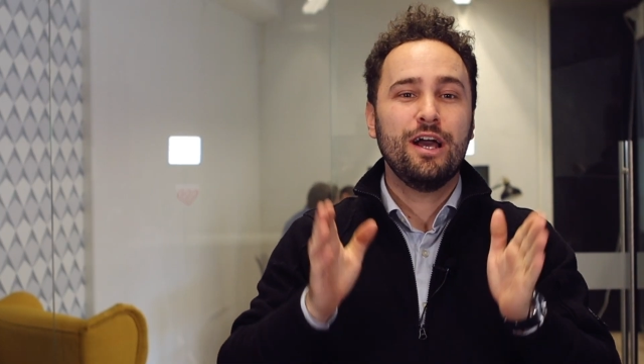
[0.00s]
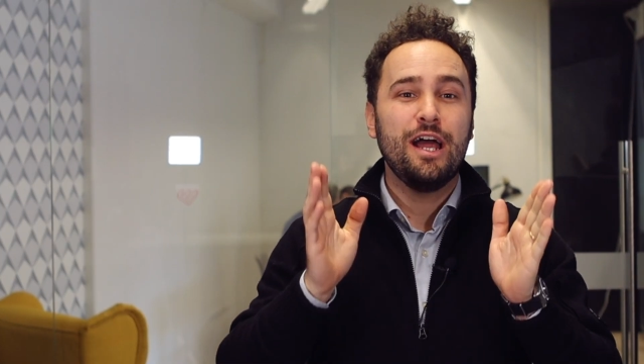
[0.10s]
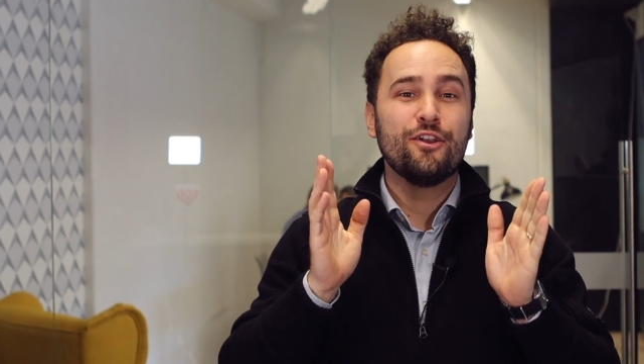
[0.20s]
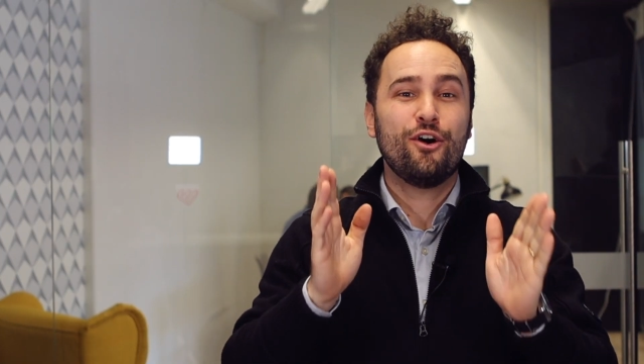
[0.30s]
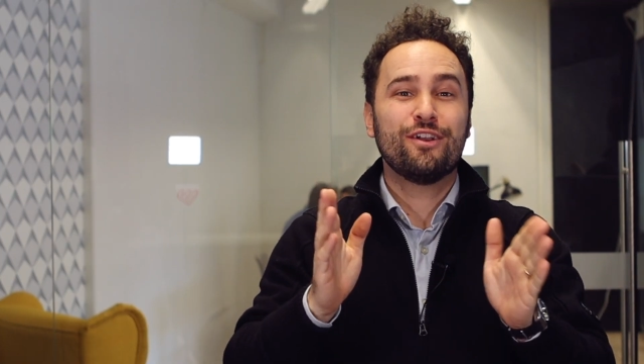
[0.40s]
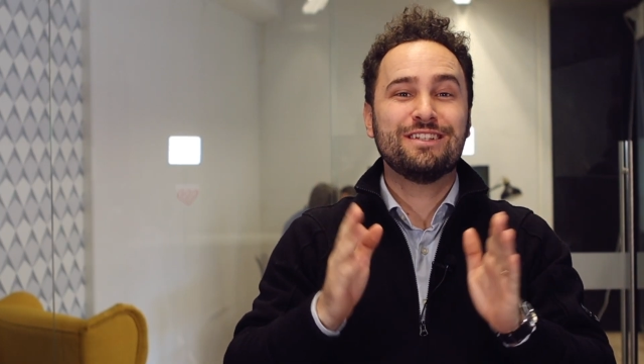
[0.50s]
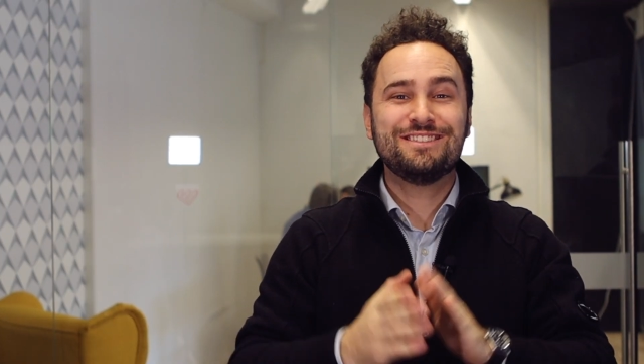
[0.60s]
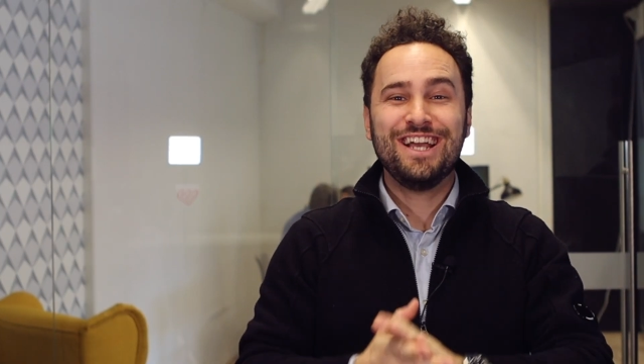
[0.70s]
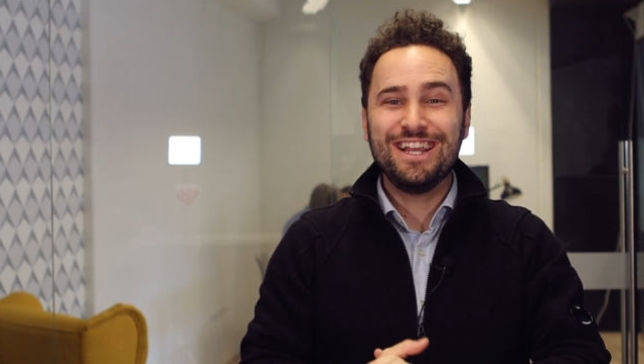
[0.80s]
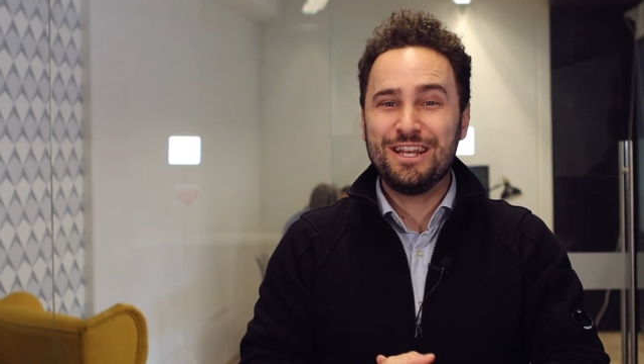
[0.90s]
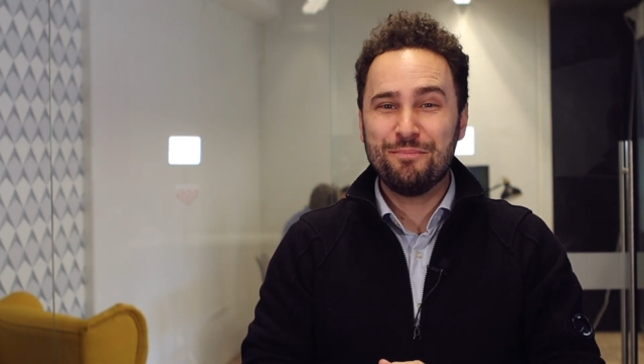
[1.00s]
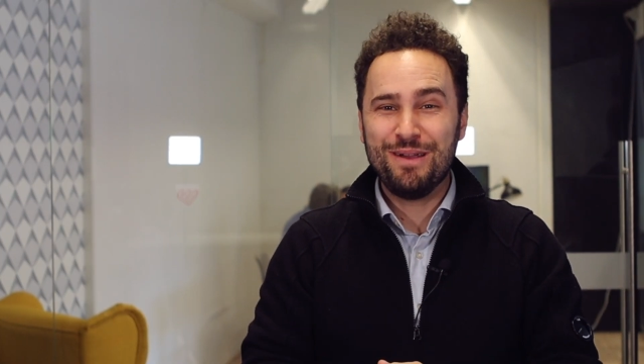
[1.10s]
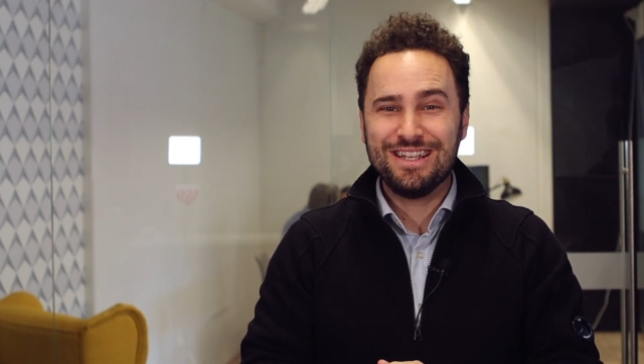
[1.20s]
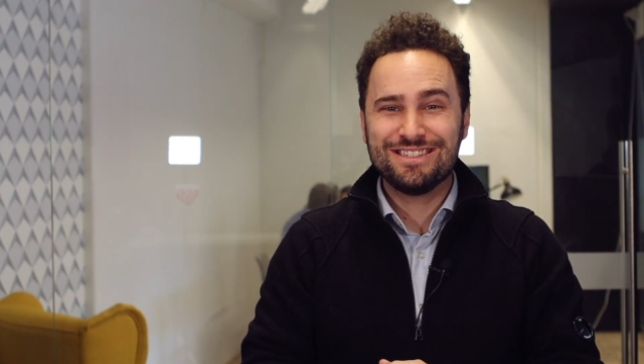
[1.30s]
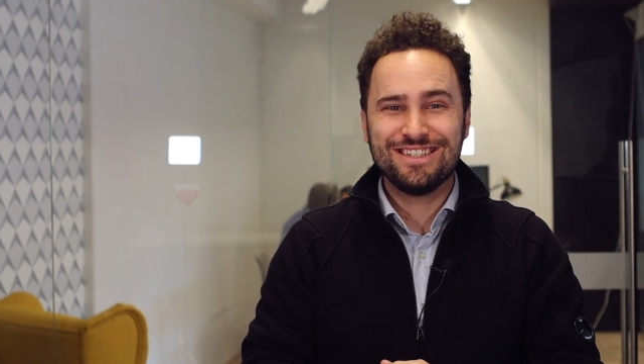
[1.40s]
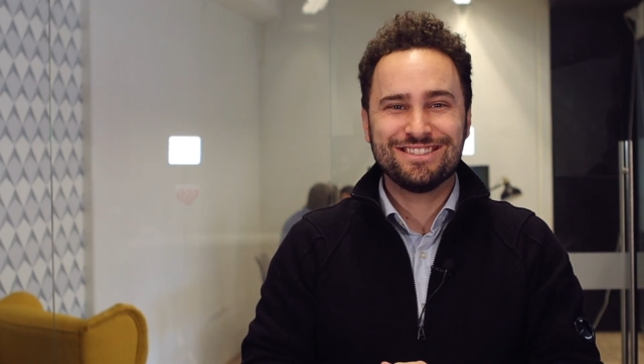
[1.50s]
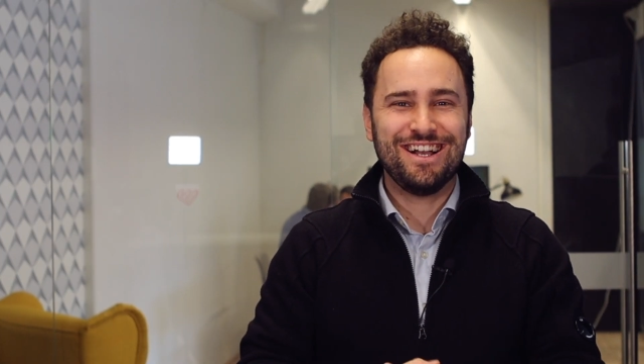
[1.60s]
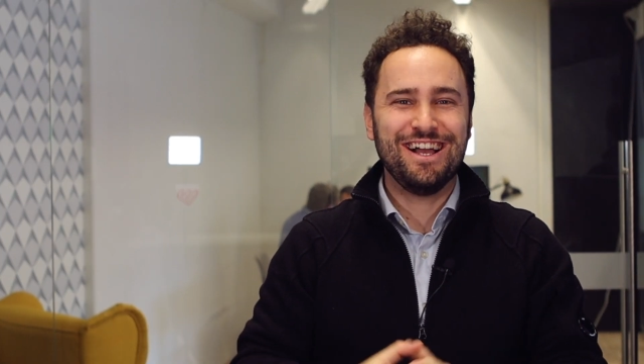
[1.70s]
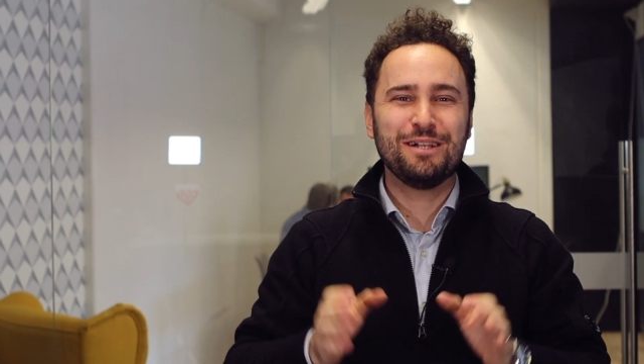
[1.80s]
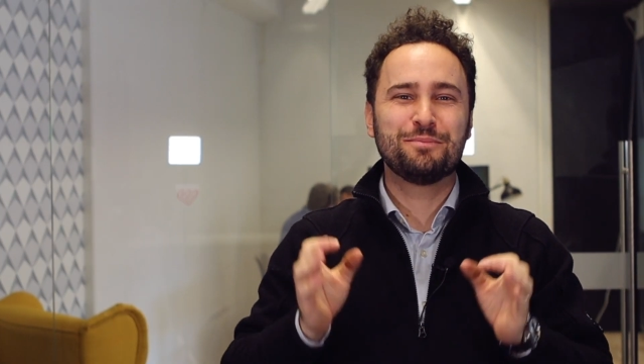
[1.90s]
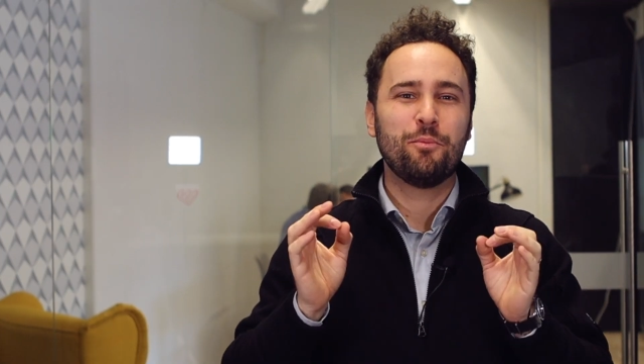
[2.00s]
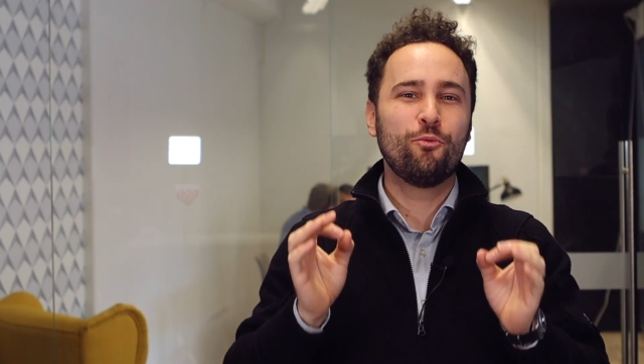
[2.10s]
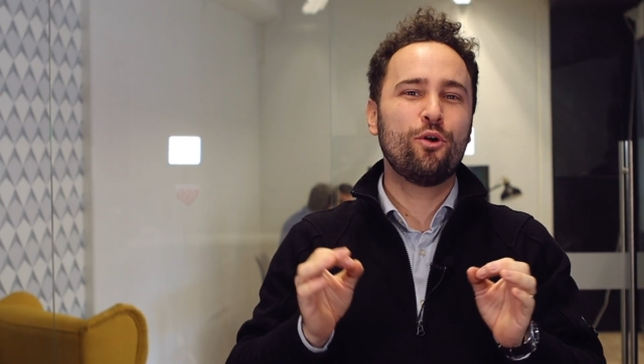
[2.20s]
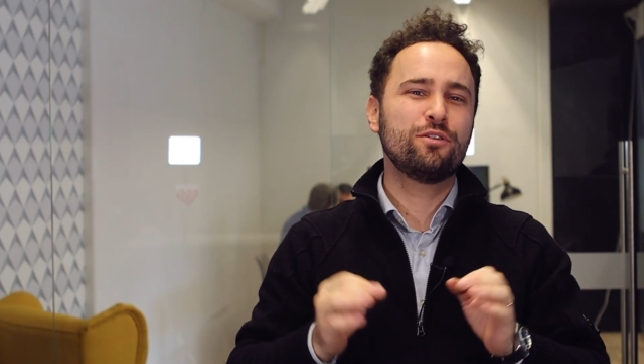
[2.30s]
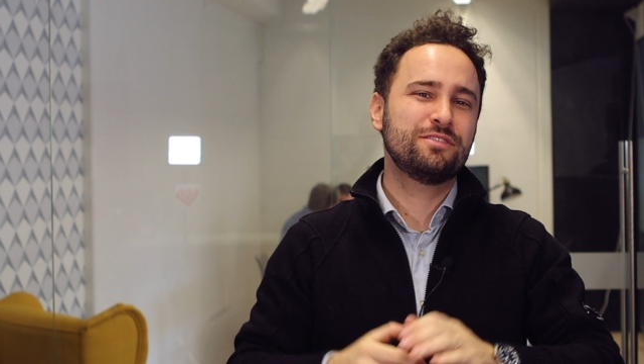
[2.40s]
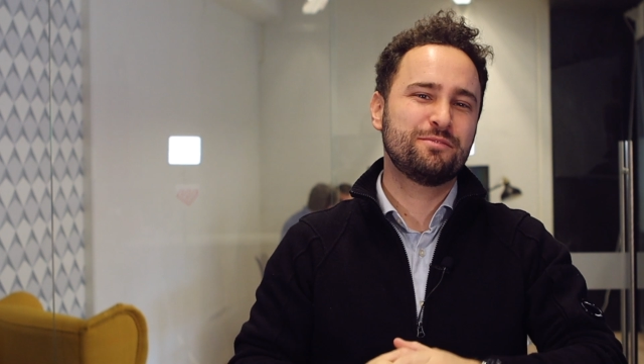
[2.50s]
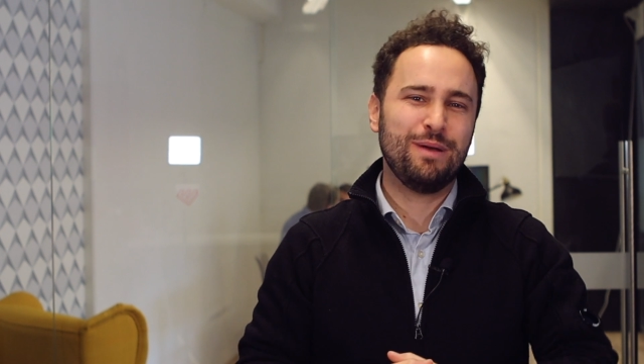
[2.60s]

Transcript: and on a daily basis I help the world's